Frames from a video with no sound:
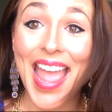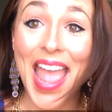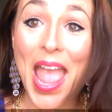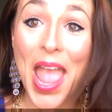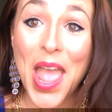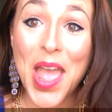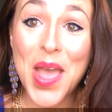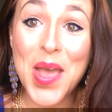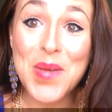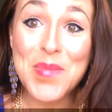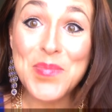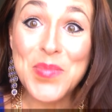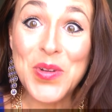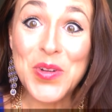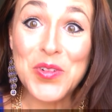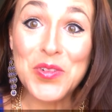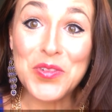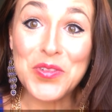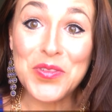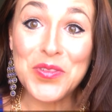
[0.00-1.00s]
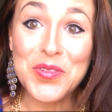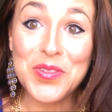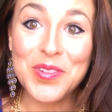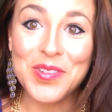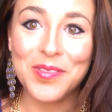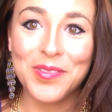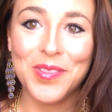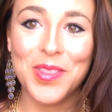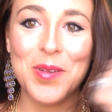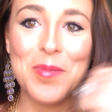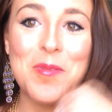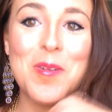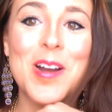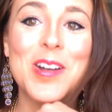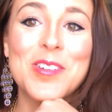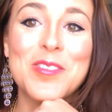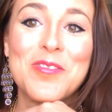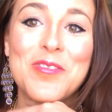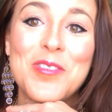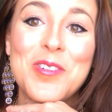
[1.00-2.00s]
And poof, the
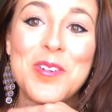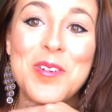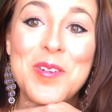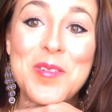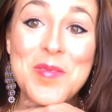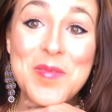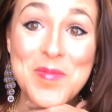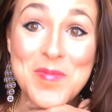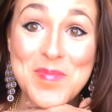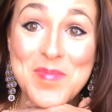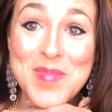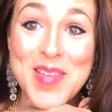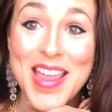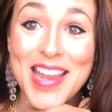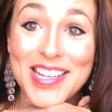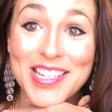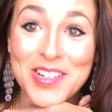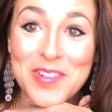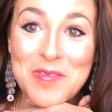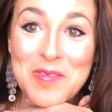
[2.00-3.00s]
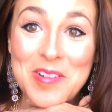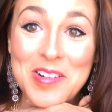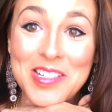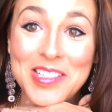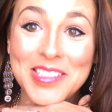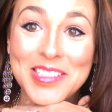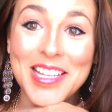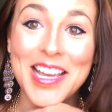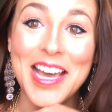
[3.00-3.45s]
wonderful magic world